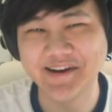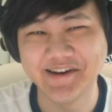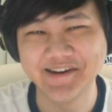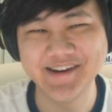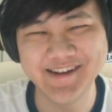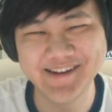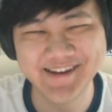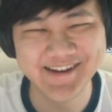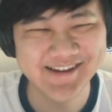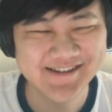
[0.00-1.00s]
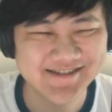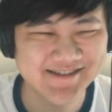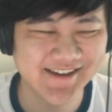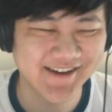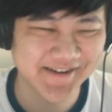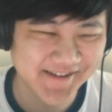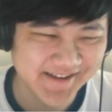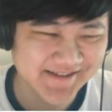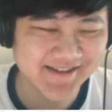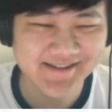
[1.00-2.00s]
didn't, so
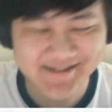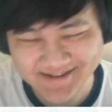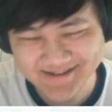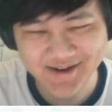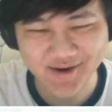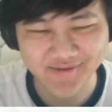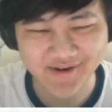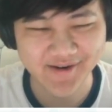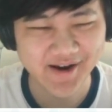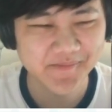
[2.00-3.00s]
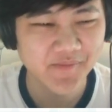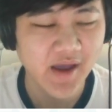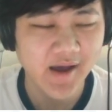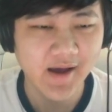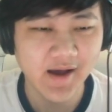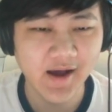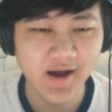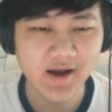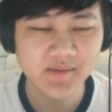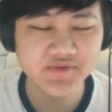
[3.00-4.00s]
let's, let's, let's go over it, right?
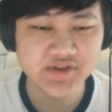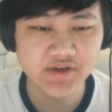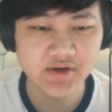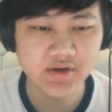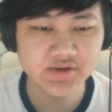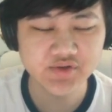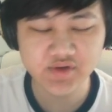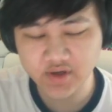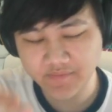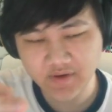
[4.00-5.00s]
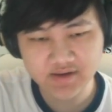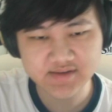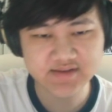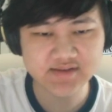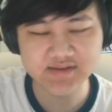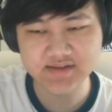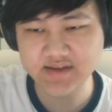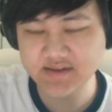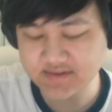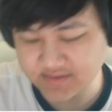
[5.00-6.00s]
Um, so Serena Delphox,
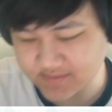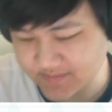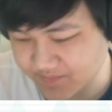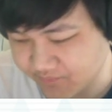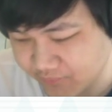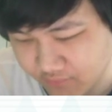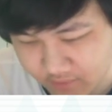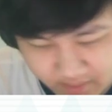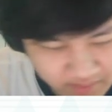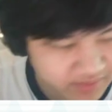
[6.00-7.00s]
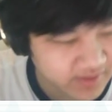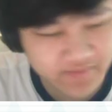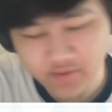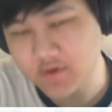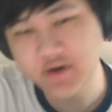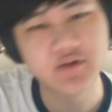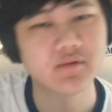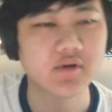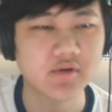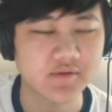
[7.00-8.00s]
as probably everyone in the
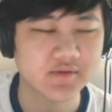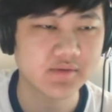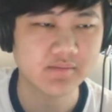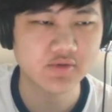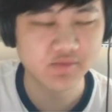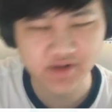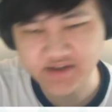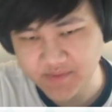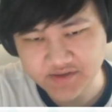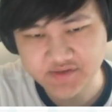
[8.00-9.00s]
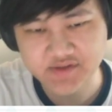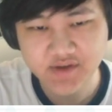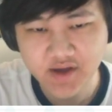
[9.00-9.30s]
world who plays Masters